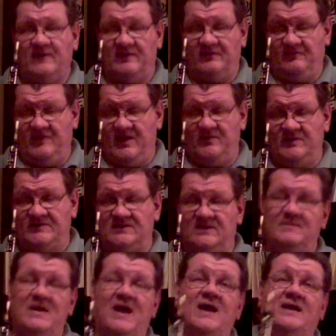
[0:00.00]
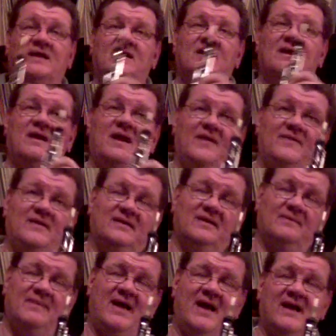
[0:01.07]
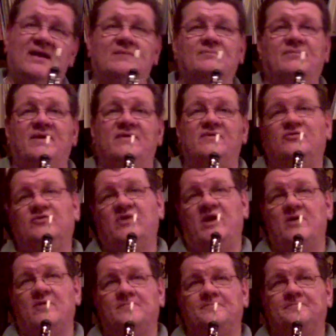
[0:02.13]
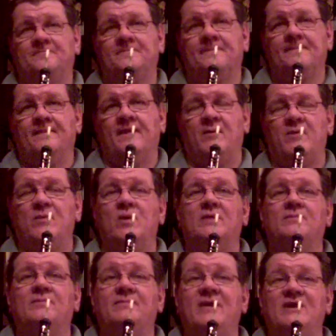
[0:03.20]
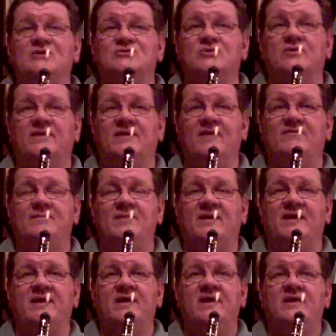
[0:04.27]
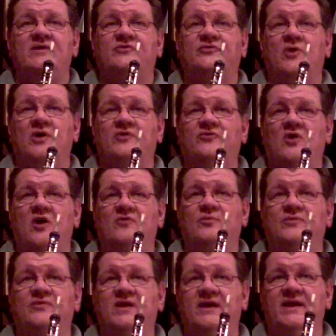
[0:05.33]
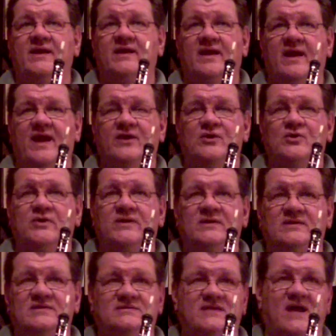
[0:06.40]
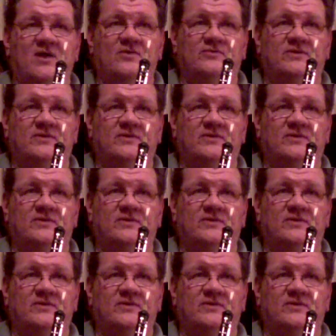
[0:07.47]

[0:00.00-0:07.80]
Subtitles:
fingerings in the back, and then come back and play the scale. We want to make sure that everybody starts off with getting a good sound.